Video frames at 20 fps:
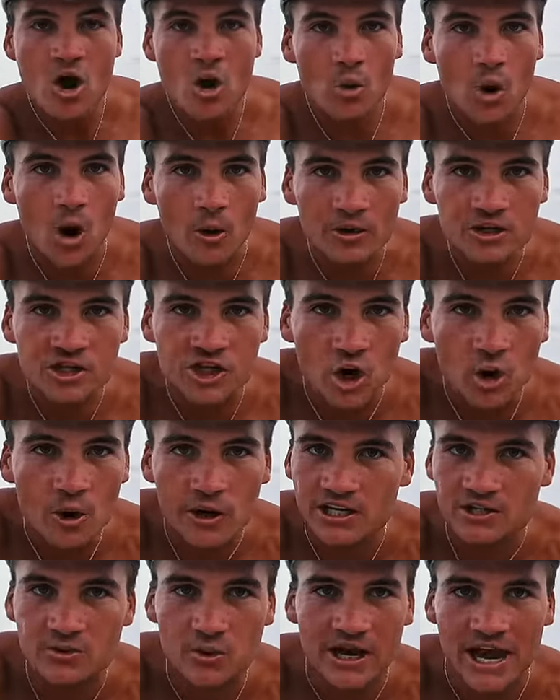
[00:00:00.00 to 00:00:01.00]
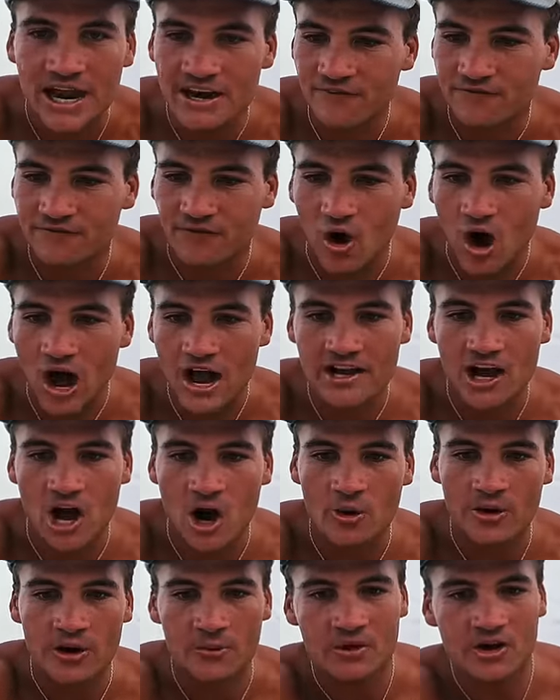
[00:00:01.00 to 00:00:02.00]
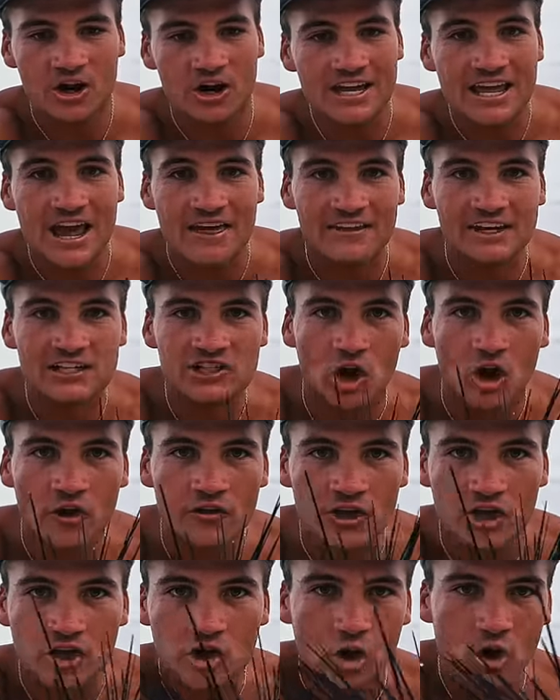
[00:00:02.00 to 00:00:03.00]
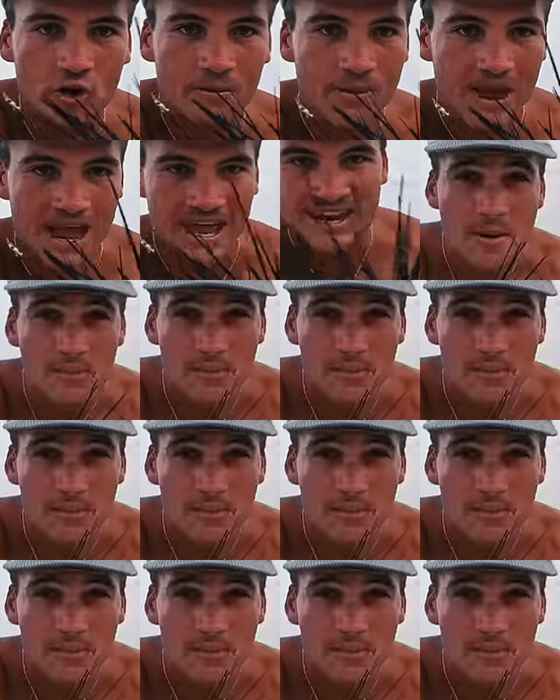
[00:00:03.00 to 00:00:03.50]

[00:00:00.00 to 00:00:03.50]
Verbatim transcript: What we're doing is we're getting a fire going, and we're gonna get these on the cook, man.